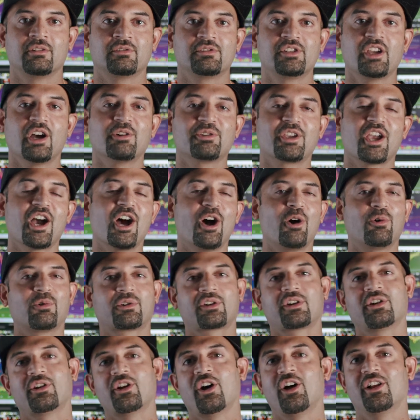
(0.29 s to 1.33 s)
Yo,
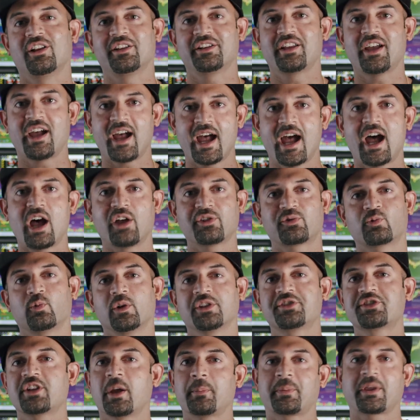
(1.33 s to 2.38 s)
Kunal in the house.
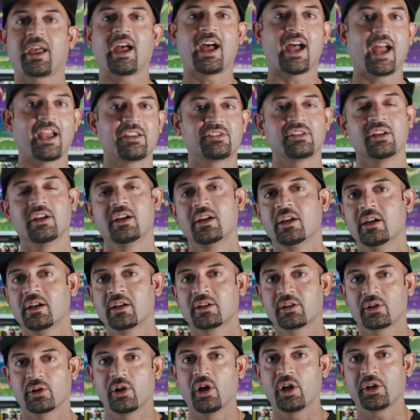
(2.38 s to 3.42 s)
What's up, guys?
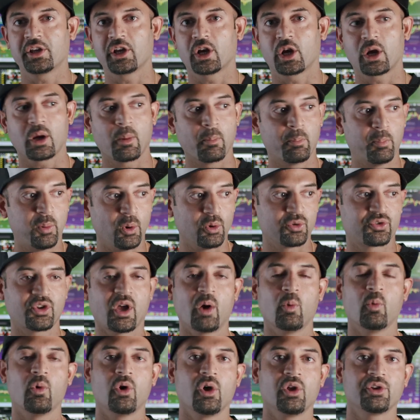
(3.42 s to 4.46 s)
Kunal here, Bulls
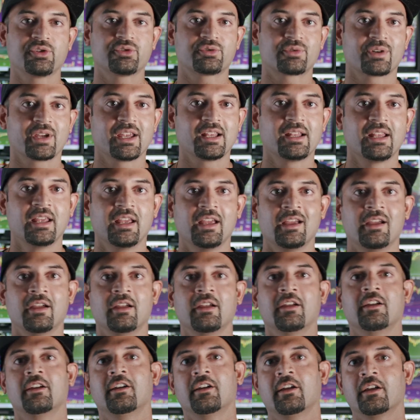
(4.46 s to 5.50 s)
on Wall Street.
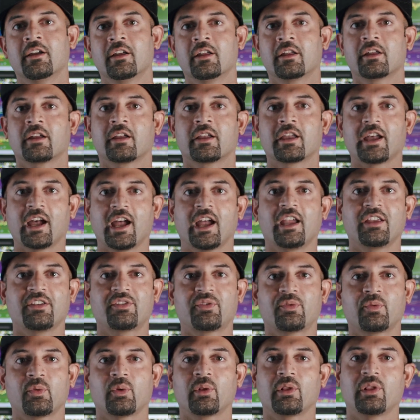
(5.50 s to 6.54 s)

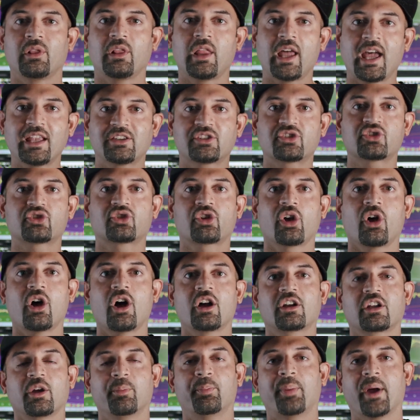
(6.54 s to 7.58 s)
Guys, let's
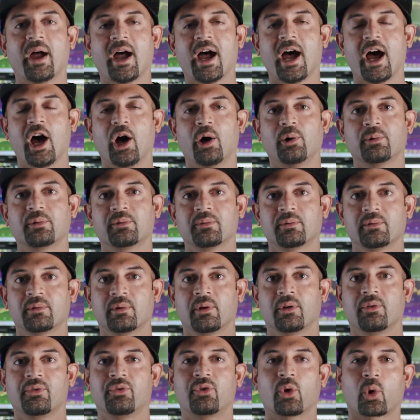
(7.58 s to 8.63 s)
talk about
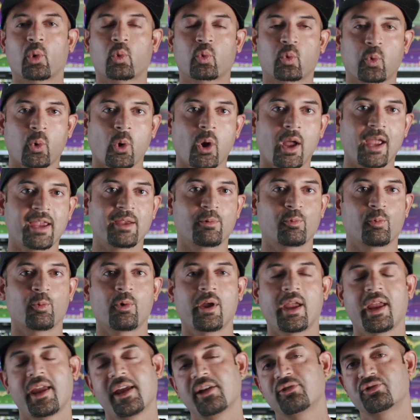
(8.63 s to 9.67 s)
the right
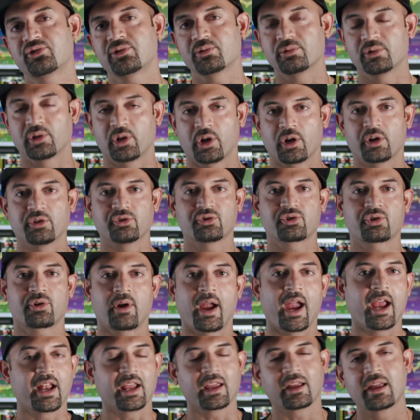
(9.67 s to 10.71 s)
way to learn
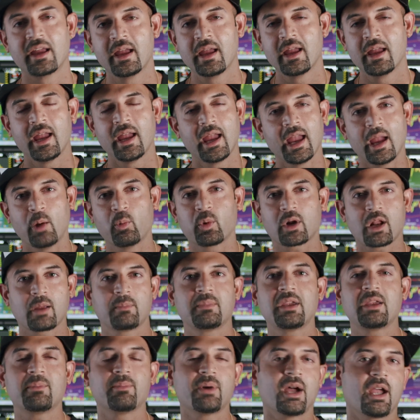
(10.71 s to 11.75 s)
trading. And what I
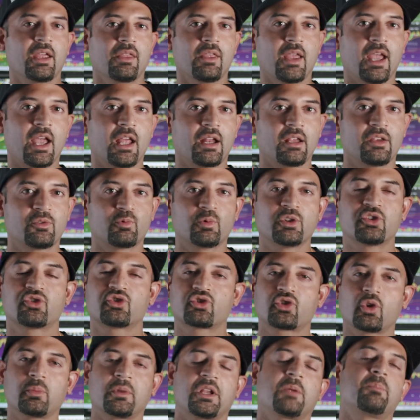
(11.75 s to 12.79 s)
mean by that is with
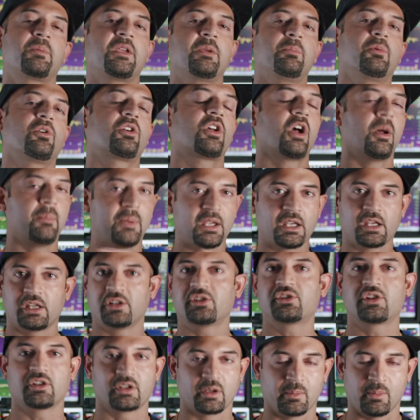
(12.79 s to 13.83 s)
so many people coming
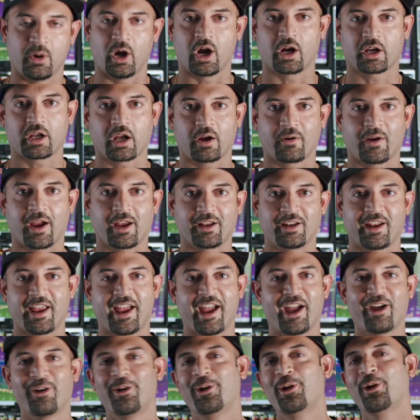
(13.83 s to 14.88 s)
into the market right
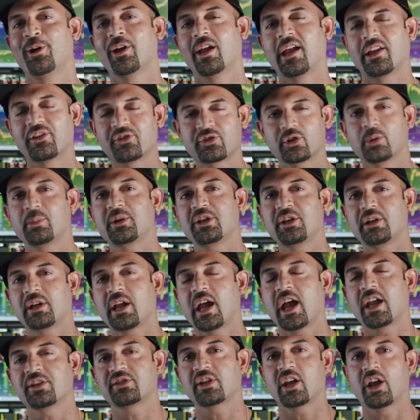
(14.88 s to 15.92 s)
now, and some of you
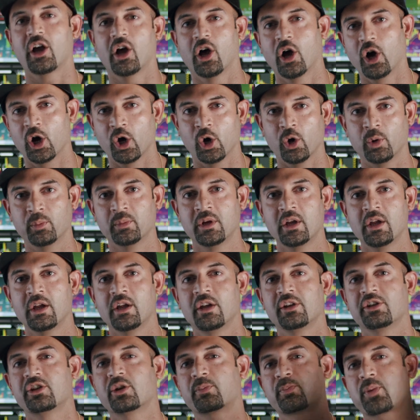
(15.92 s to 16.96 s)
guys at home,
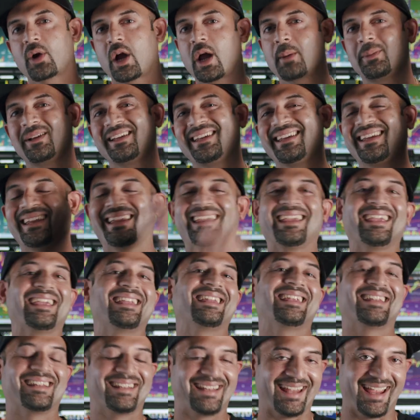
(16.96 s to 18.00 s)
you're probably
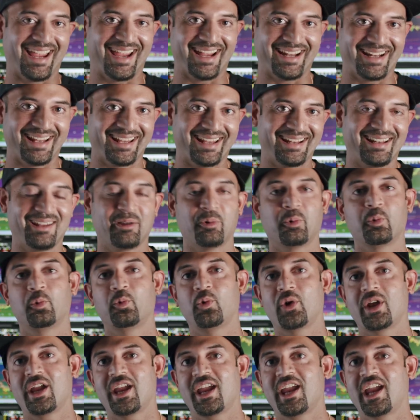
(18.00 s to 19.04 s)
inundated
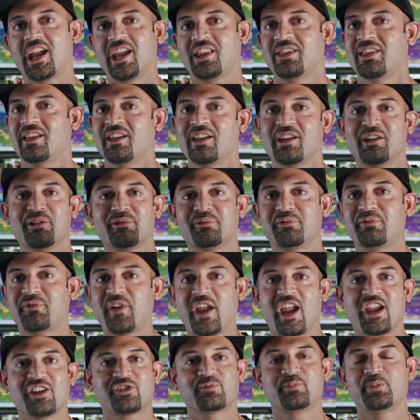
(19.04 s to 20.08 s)
with
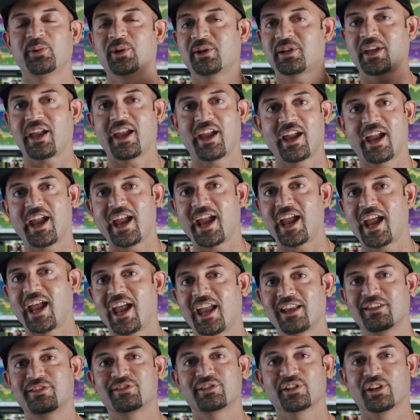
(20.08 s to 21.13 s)
Facebook
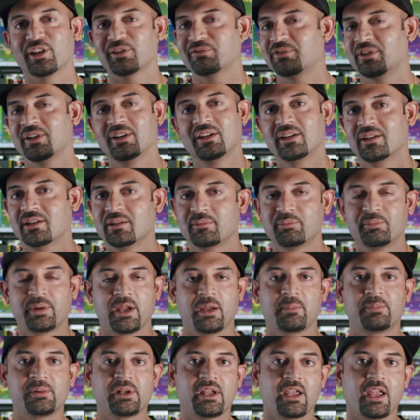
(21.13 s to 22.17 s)
ads of
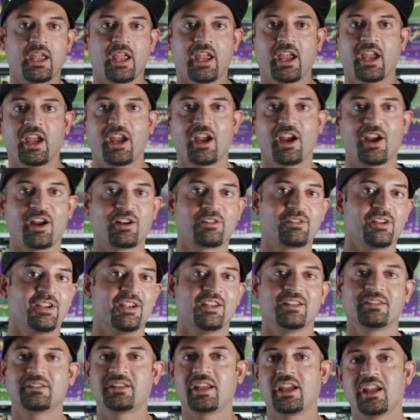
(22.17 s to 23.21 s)
pimply-haired
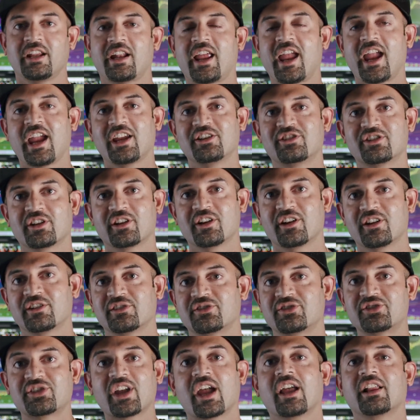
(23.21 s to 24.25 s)

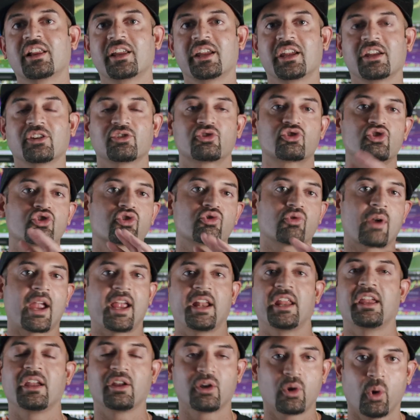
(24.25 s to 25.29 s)
teenagers selling
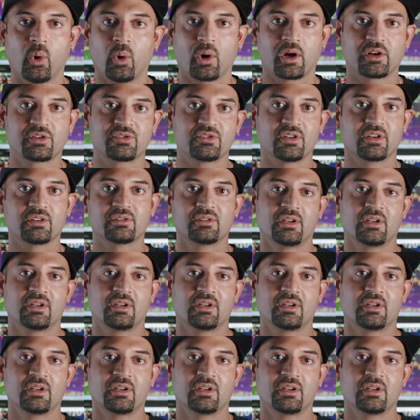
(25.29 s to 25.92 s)
trading courses.